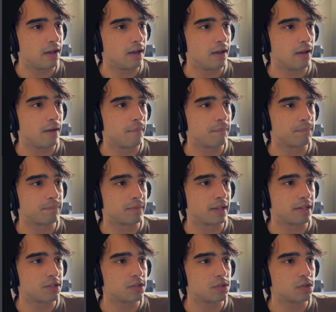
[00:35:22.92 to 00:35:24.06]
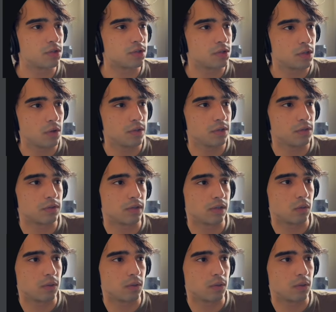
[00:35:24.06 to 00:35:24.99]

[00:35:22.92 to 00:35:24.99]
and just to show you real